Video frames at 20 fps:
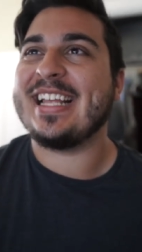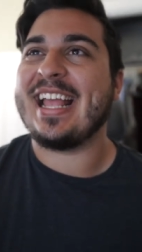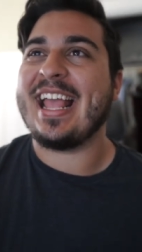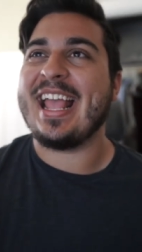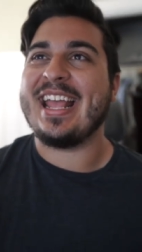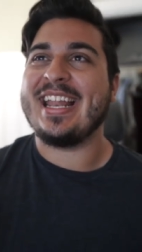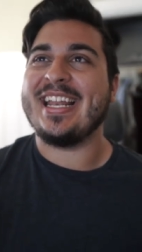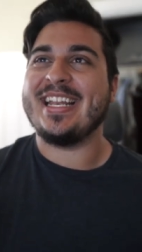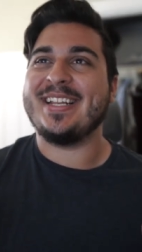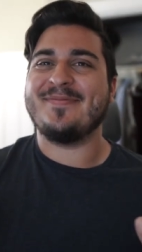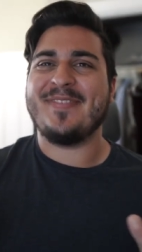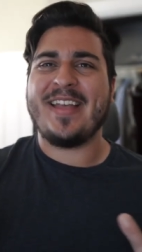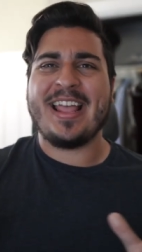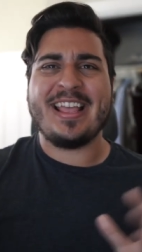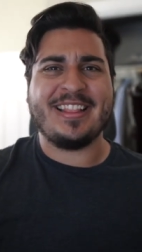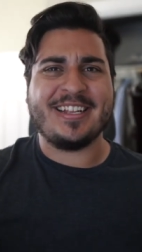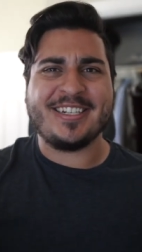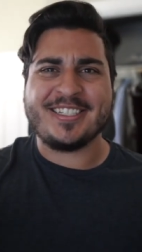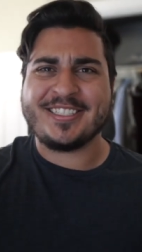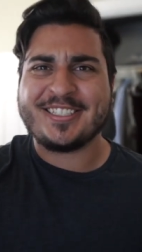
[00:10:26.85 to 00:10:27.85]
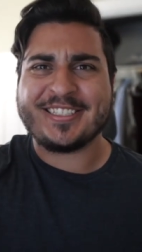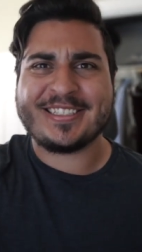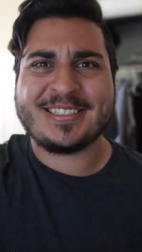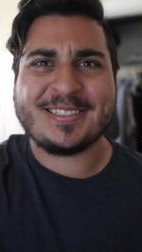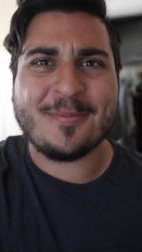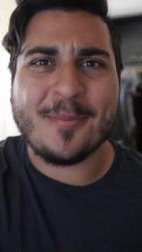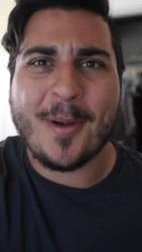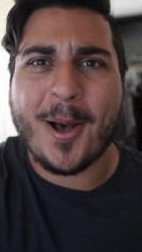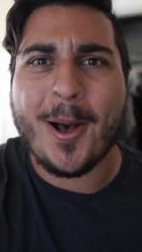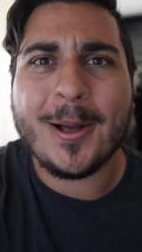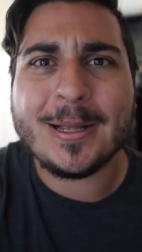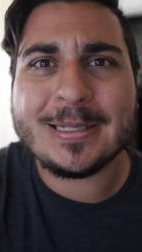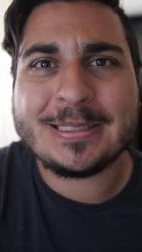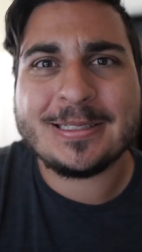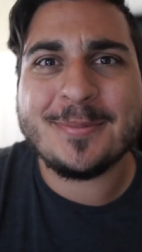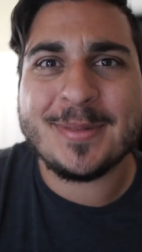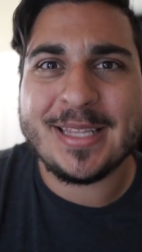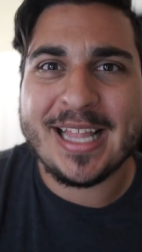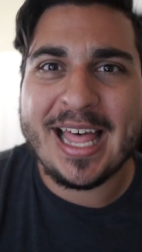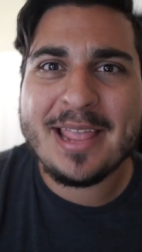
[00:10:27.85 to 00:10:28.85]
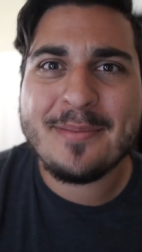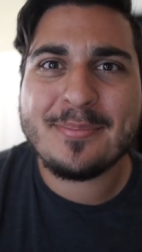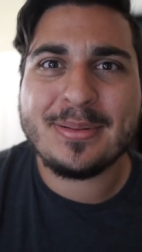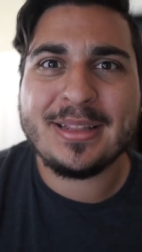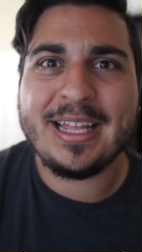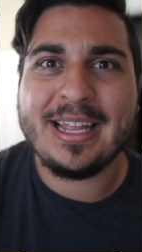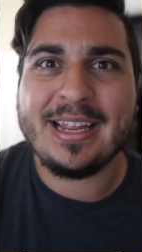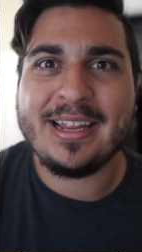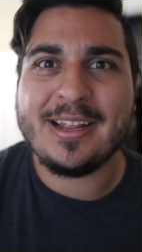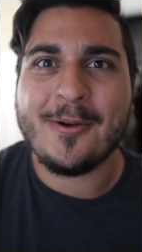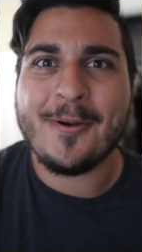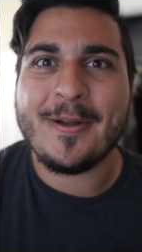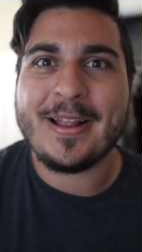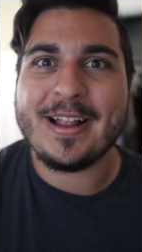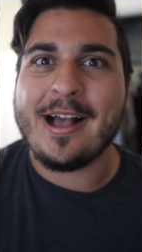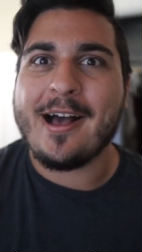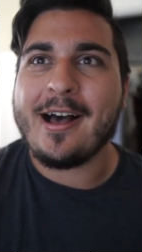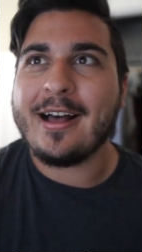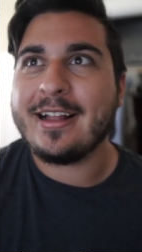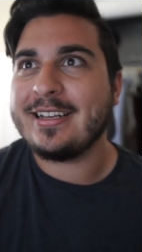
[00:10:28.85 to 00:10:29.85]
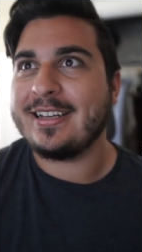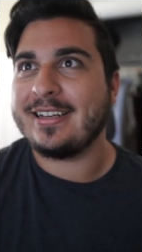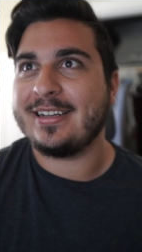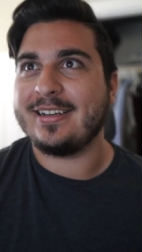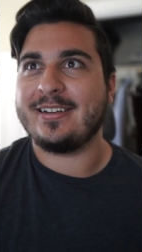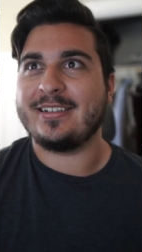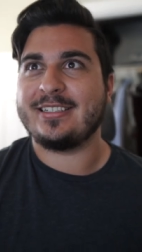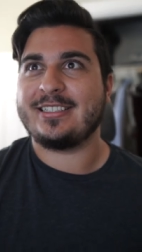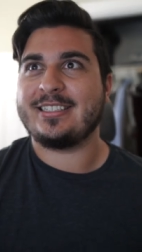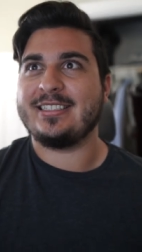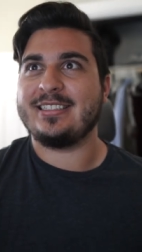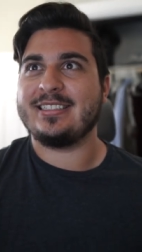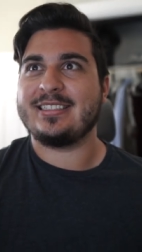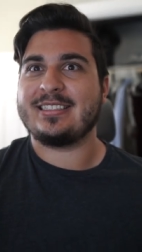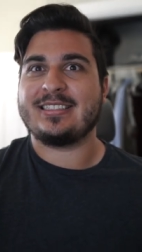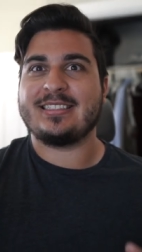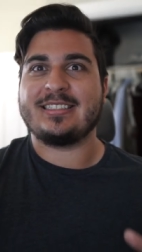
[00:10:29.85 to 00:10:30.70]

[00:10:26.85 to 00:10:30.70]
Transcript: and man, there's just some awesome light play going on here. She's